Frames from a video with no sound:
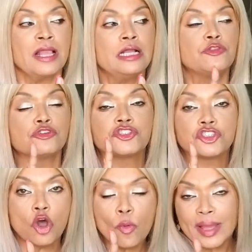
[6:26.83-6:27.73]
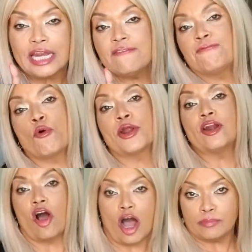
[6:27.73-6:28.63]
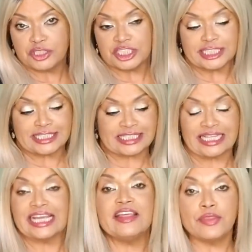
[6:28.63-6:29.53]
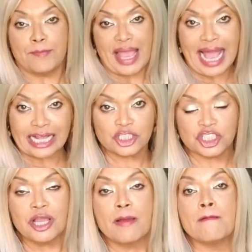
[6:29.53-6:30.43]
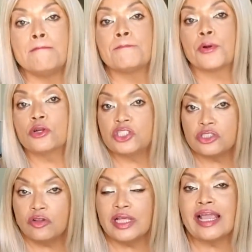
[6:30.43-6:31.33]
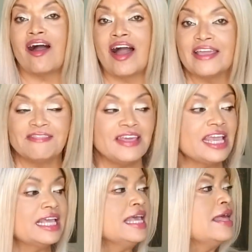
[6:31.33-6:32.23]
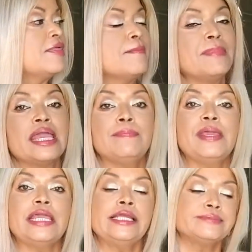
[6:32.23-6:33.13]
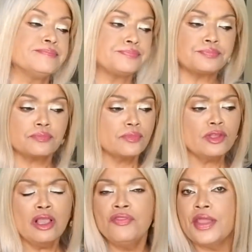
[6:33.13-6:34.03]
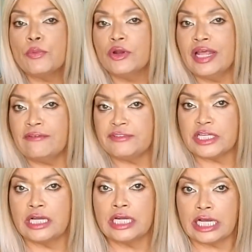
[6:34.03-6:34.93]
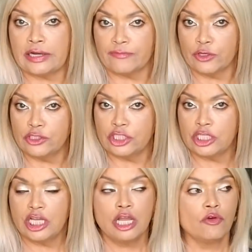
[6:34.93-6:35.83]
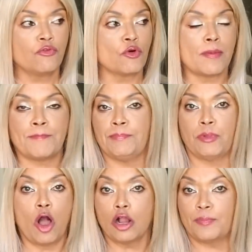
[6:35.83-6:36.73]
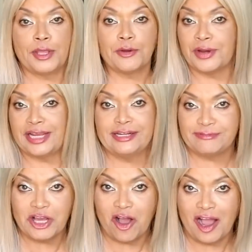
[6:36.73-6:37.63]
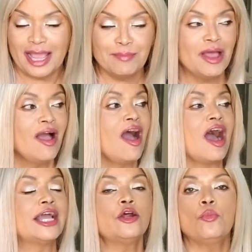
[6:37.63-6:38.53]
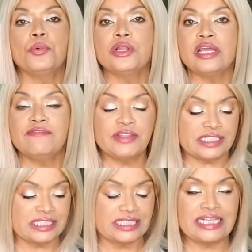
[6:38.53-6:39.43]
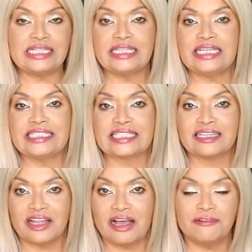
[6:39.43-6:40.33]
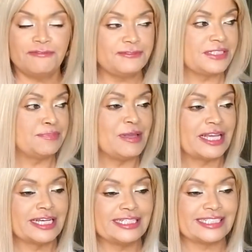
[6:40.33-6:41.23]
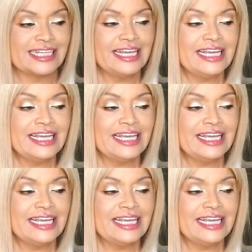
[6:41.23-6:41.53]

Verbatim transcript: There's so many foreign objects in the batch. Personally, I think that maybe they were left uncovered for a long period of time. I don't believe this, the, these gloves, because